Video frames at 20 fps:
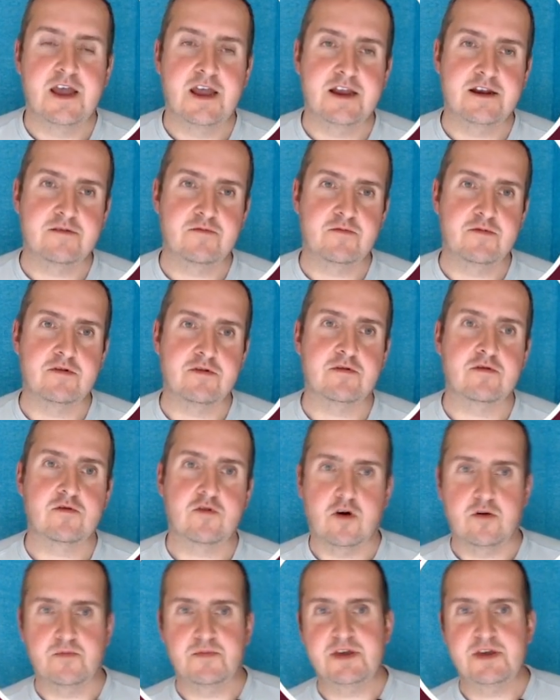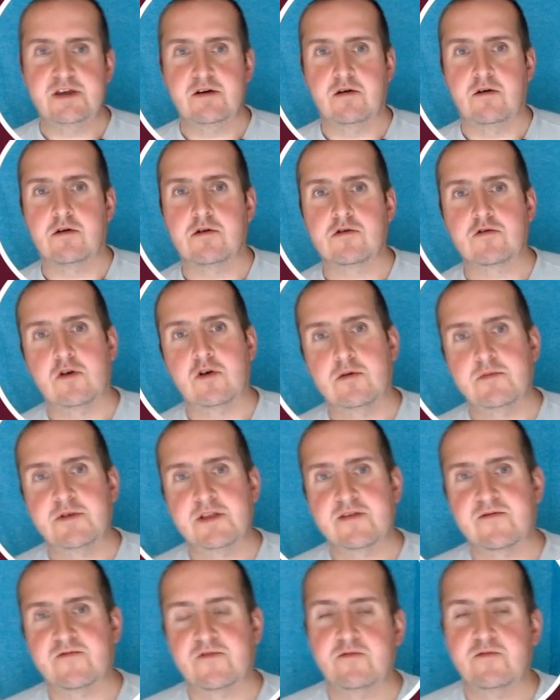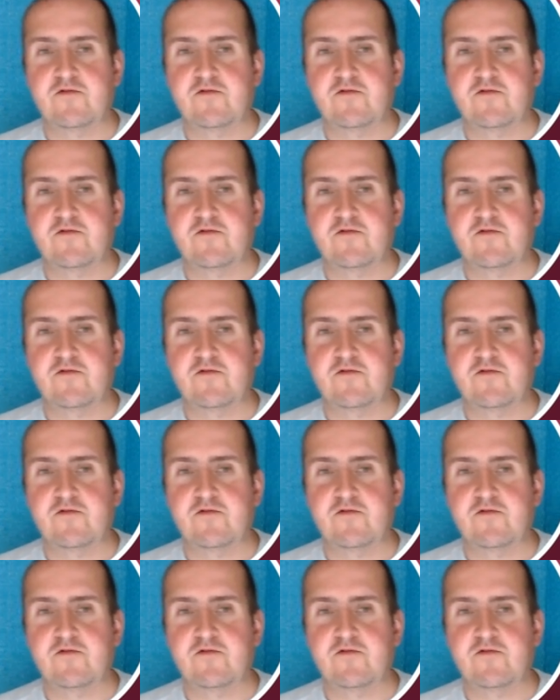And it will copy all comments from